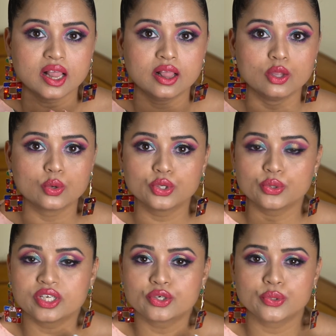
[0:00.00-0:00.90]
look. You
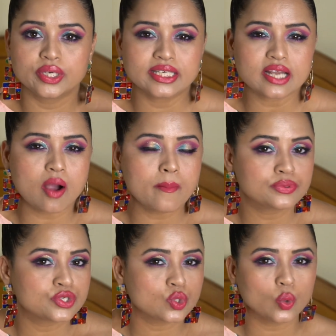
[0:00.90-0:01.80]
can create
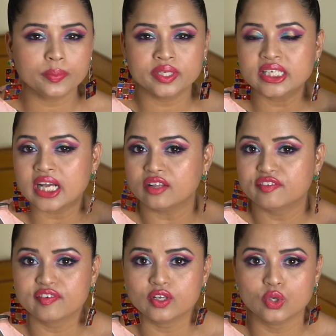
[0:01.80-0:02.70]
so many
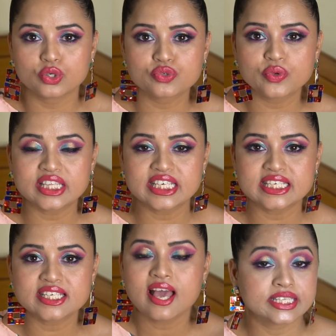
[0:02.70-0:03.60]
colorful looks with
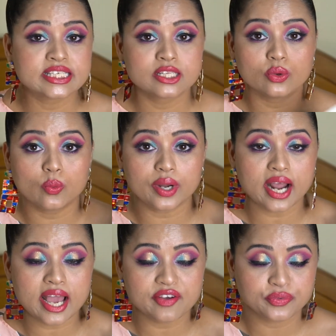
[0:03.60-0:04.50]
it. This look what
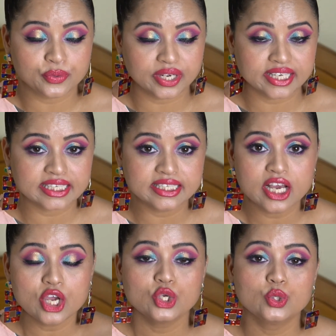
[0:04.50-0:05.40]
I have created
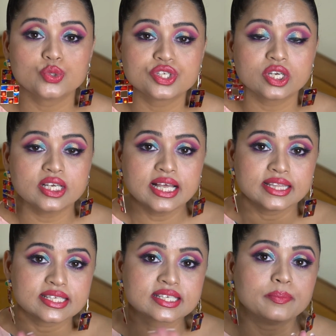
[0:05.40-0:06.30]
using
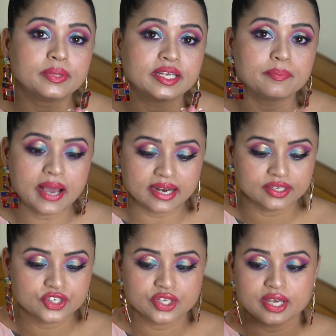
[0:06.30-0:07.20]
this complete
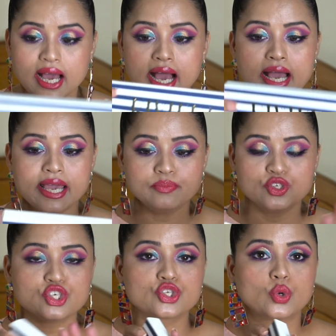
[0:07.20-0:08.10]
palette. I am
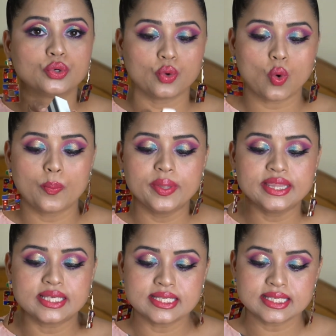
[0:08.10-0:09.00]
just going to
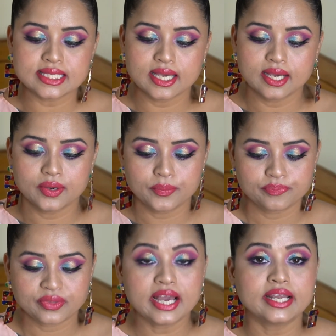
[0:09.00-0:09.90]
open this
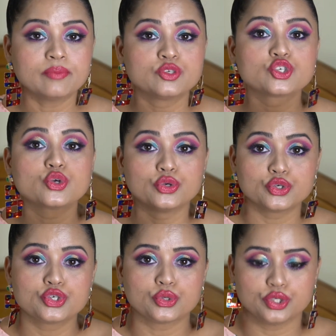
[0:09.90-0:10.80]
and I'm just going
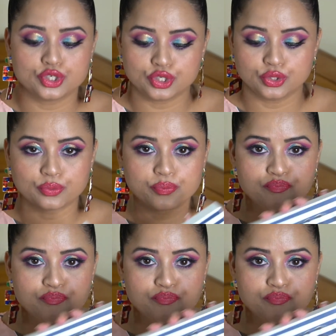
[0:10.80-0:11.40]
to show it to you.